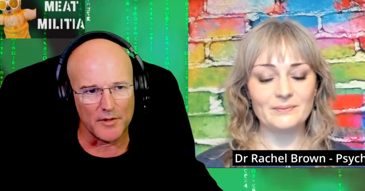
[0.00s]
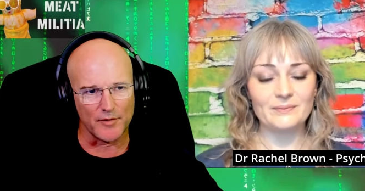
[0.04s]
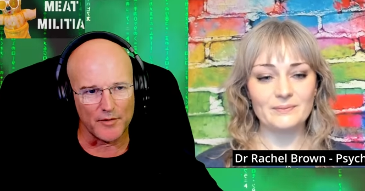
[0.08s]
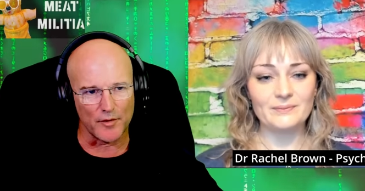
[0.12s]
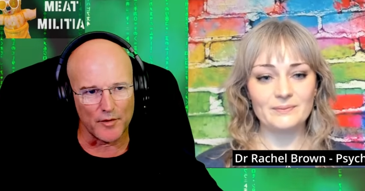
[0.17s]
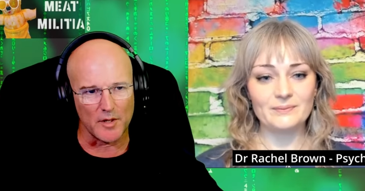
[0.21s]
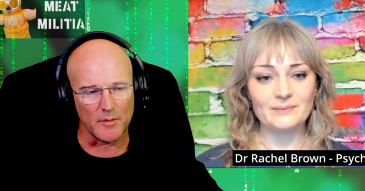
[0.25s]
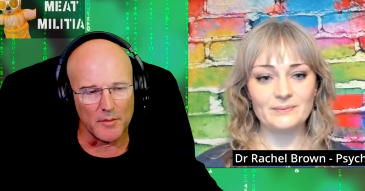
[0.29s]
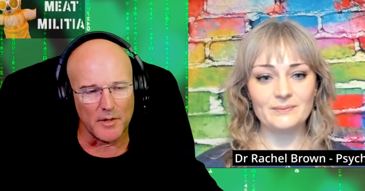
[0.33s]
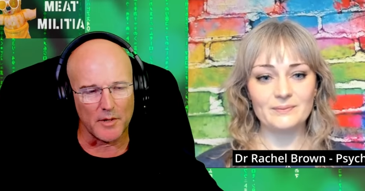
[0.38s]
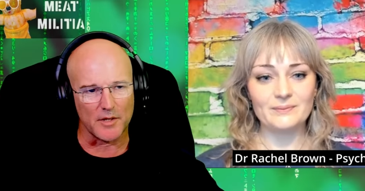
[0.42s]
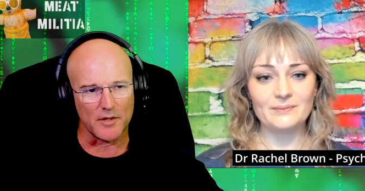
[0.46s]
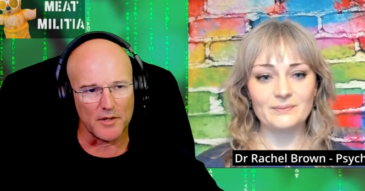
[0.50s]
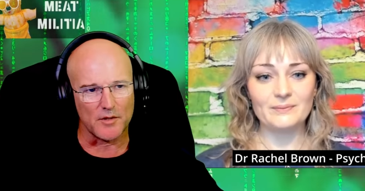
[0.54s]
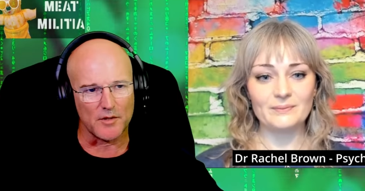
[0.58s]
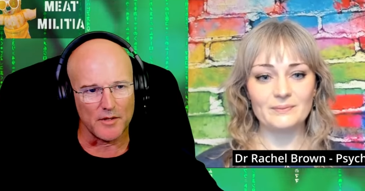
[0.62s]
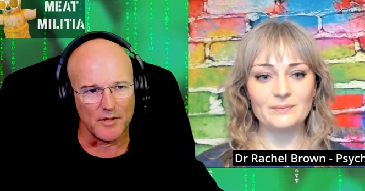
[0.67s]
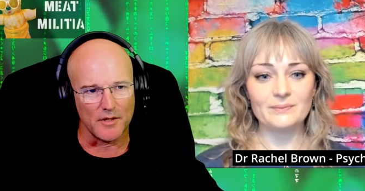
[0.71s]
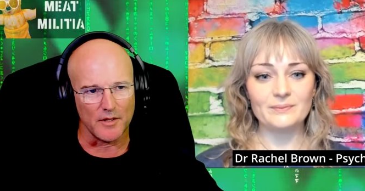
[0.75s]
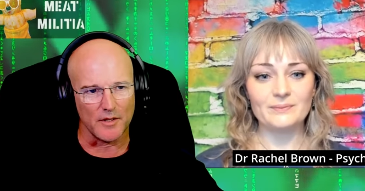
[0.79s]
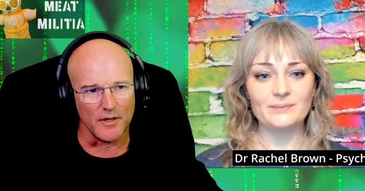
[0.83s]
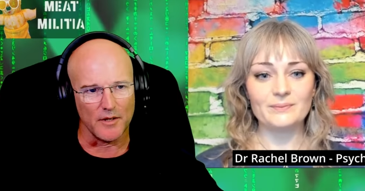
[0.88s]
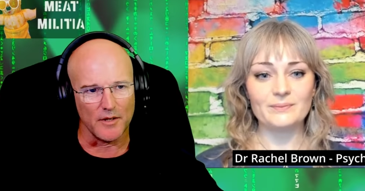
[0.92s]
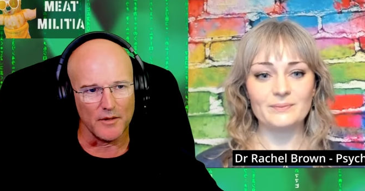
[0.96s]
Speaker 1: very much, you
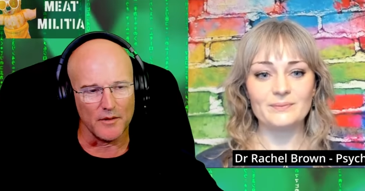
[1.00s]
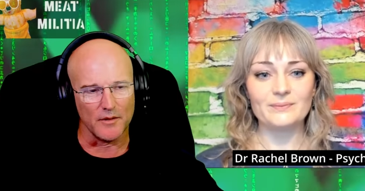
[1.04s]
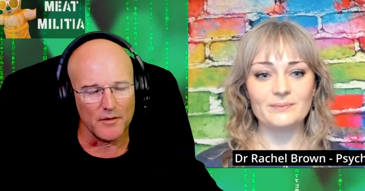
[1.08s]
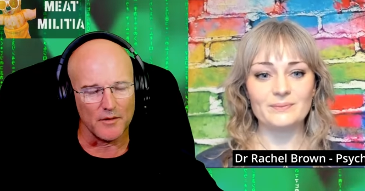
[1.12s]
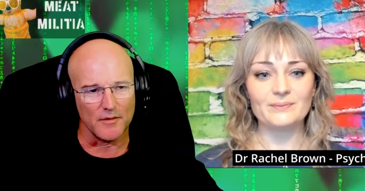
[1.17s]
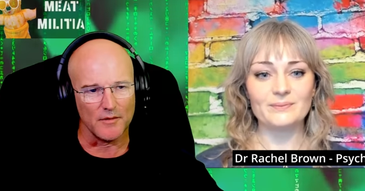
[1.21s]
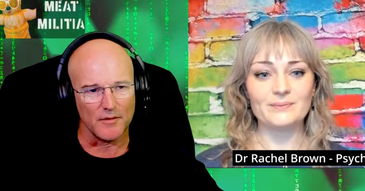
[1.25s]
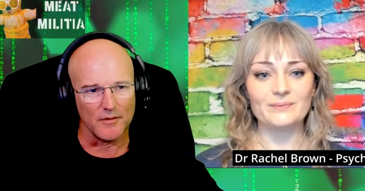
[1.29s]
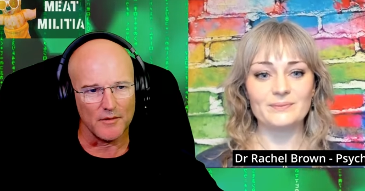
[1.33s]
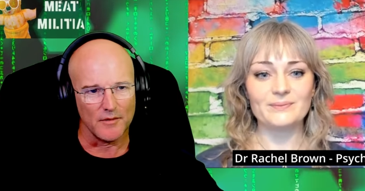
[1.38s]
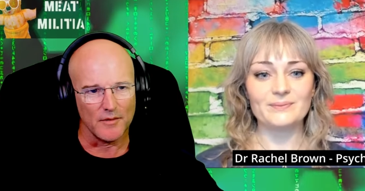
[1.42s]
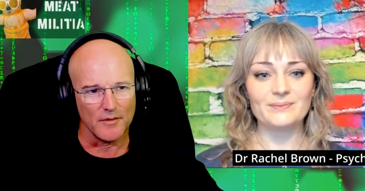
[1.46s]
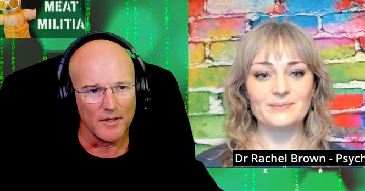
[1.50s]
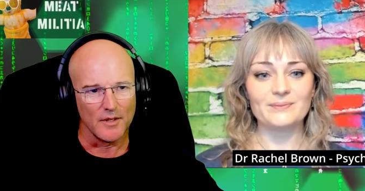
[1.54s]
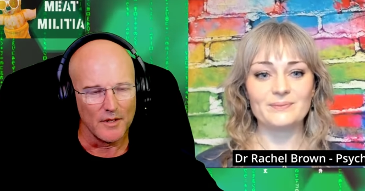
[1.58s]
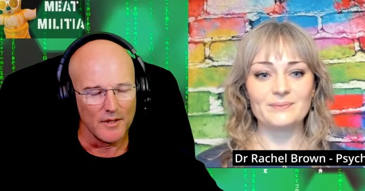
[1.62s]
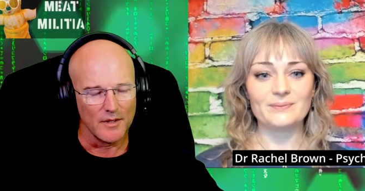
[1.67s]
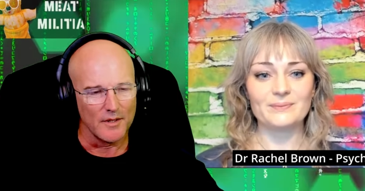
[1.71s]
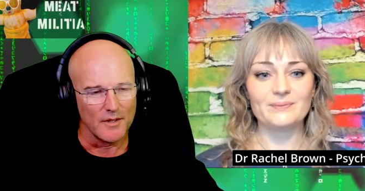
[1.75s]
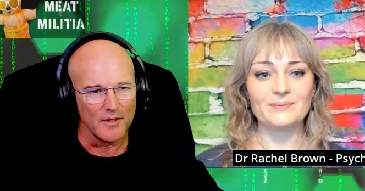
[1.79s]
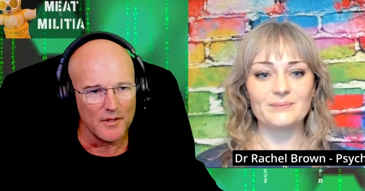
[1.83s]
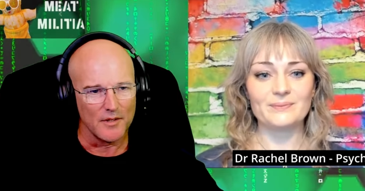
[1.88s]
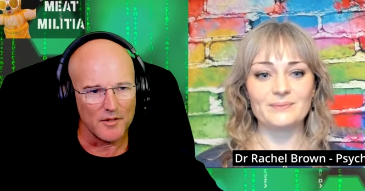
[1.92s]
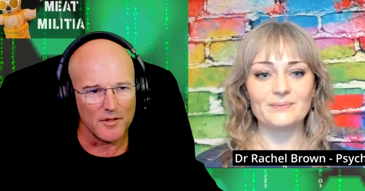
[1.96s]
know,
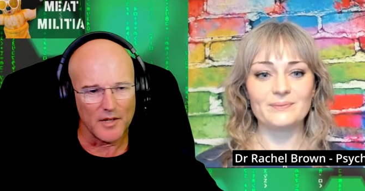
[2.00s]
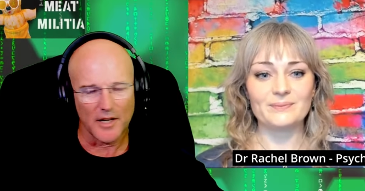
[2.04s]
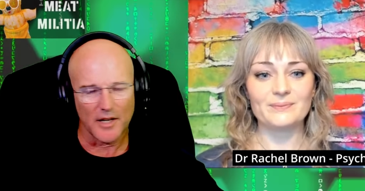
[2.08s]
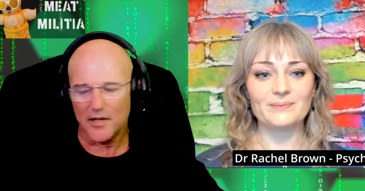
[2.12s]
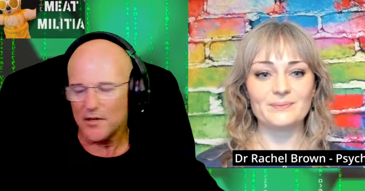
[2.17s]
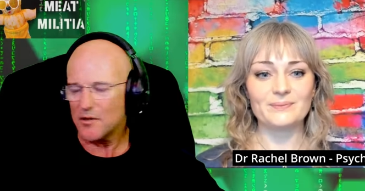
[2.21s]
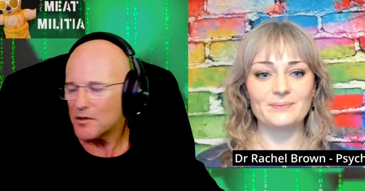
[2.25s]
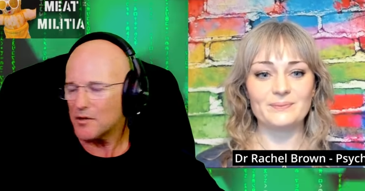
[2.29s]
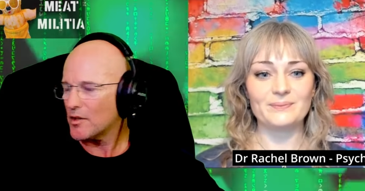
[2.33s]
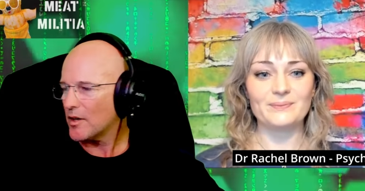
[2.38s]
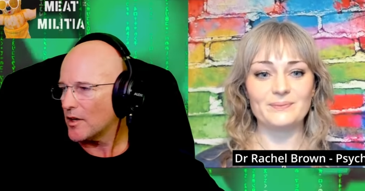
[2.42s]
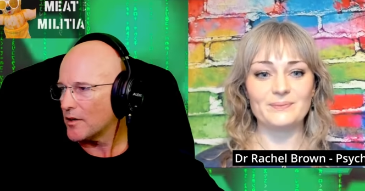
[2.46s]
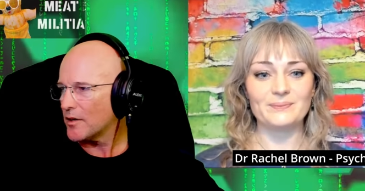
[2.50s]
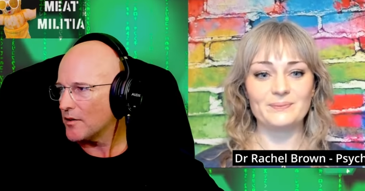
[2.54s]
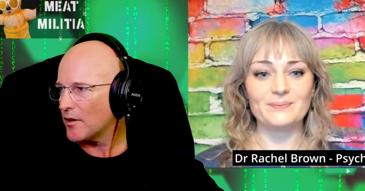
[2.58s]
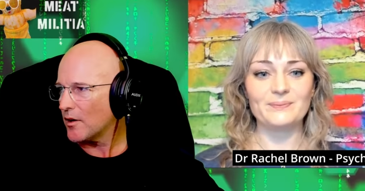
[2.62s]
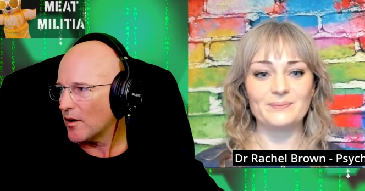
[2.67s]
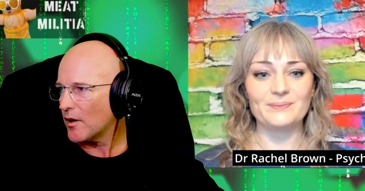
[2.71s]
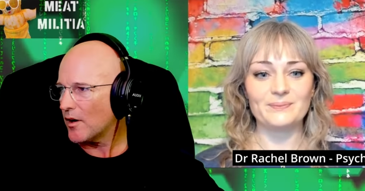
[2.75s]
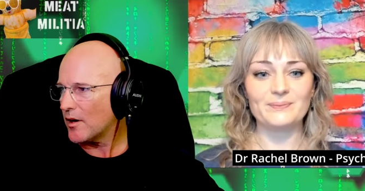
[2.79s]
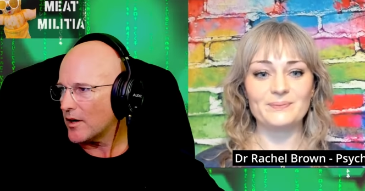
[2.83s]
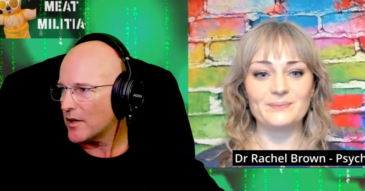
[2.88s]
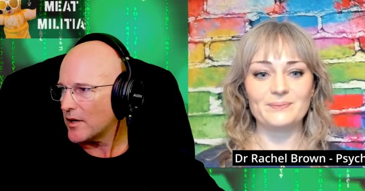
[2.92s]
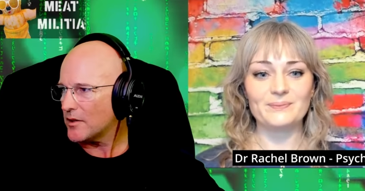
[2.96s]
stay inside the
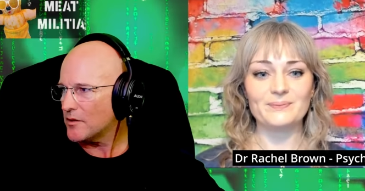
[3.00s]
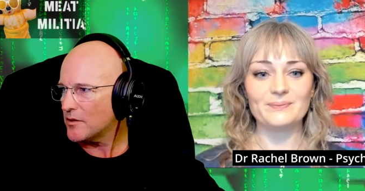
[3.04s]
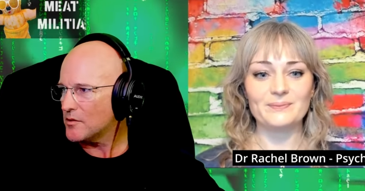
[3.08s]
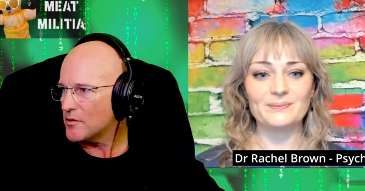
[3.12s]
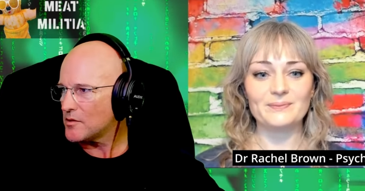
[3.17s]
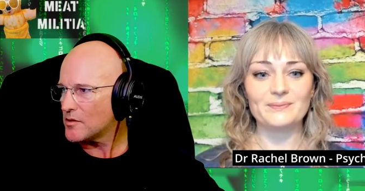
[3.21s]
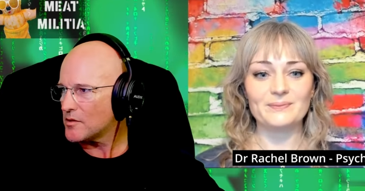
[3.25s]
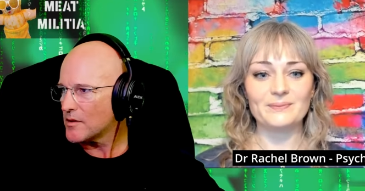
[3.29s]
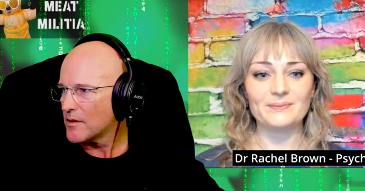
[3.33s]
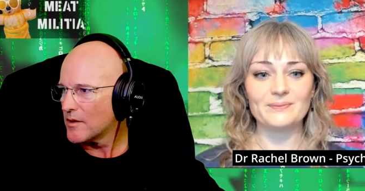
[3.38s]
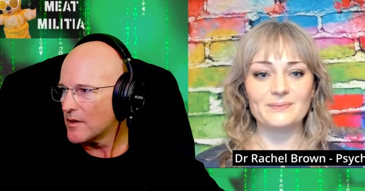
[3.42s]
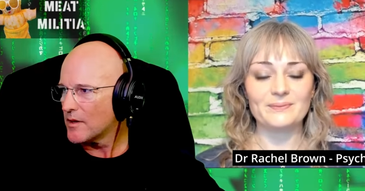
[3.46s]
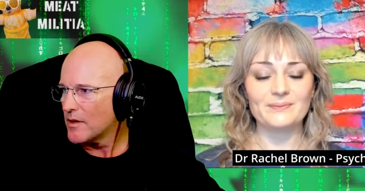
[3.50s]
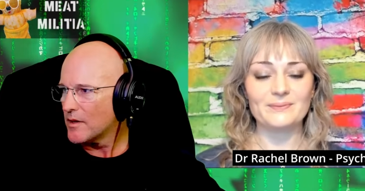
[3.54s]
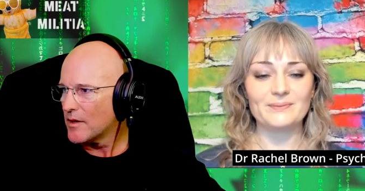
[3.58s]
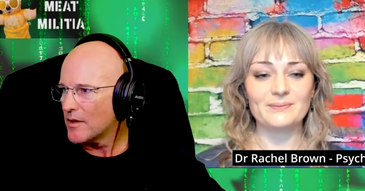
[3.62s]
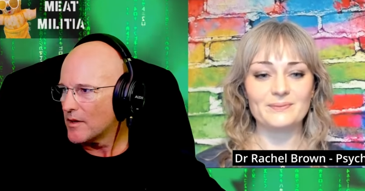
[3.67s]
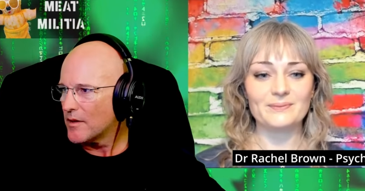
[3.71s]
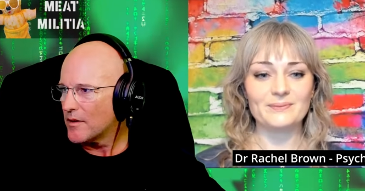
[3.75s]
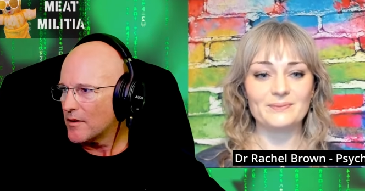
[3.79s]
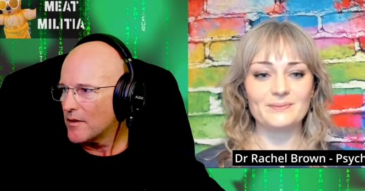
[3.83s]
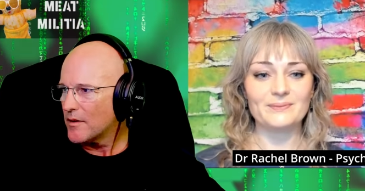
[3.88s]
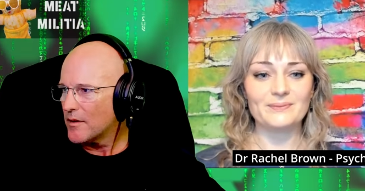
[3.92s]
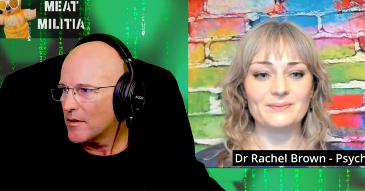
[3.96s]
lines.
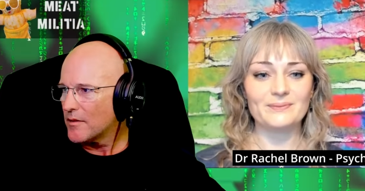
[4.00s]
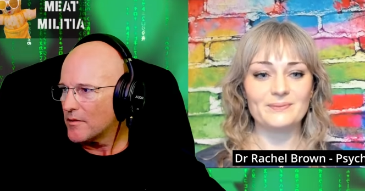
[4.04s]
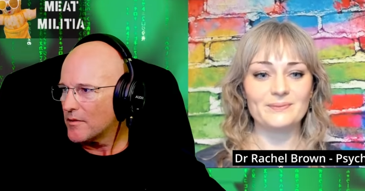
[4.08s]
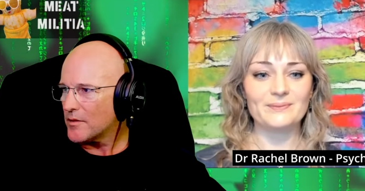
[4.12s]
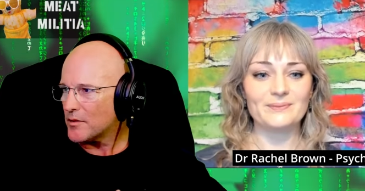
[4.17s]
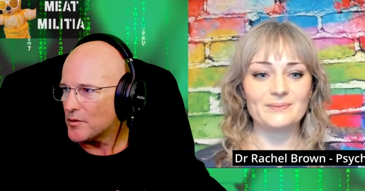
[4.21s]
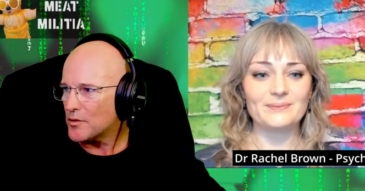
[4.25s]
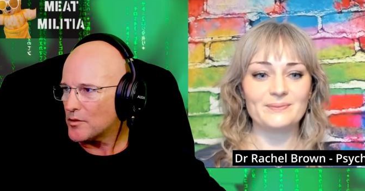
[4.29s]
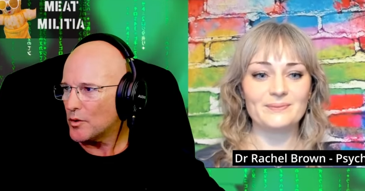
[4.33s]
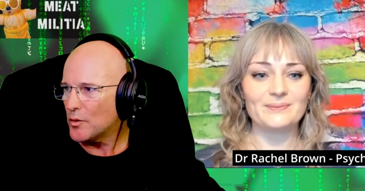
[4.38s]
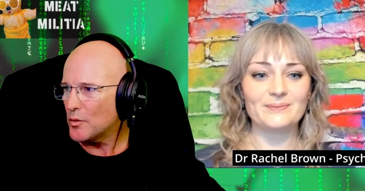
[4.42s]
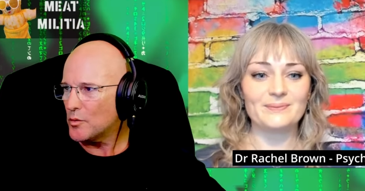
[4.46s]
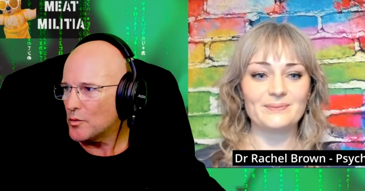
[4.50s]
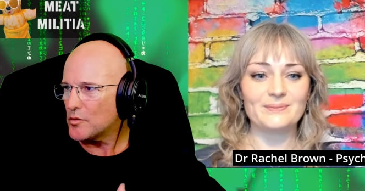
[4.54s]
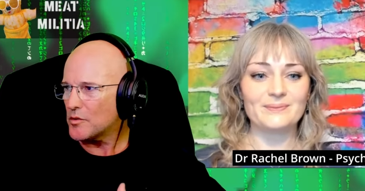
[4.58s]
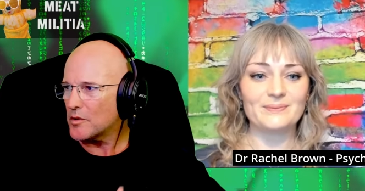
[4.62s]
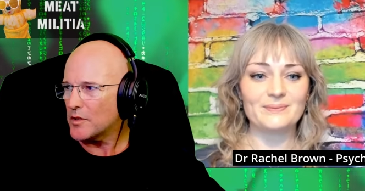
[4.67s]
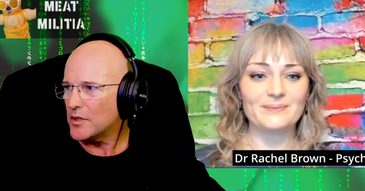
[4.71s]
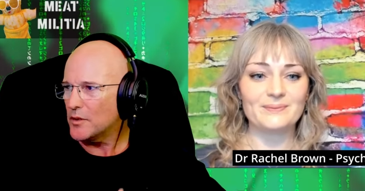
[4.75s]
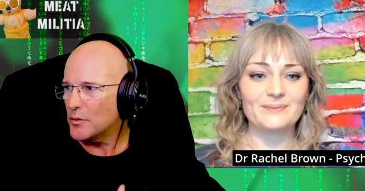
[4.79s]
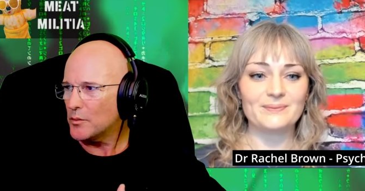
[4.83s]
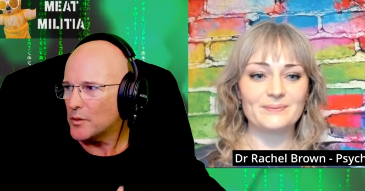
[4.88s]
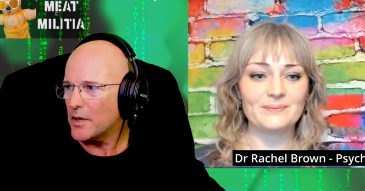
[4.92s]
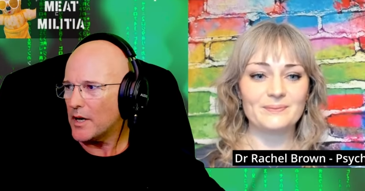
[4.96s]
The tools that
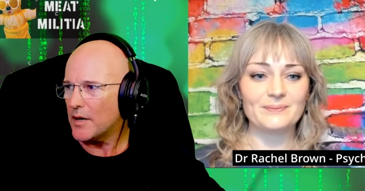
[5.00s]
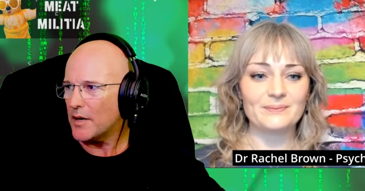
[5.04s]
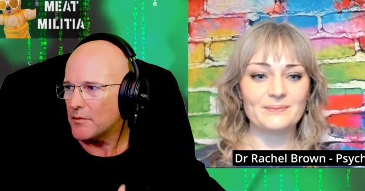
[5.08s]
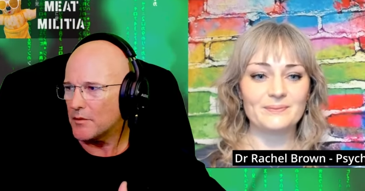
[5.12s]
you would have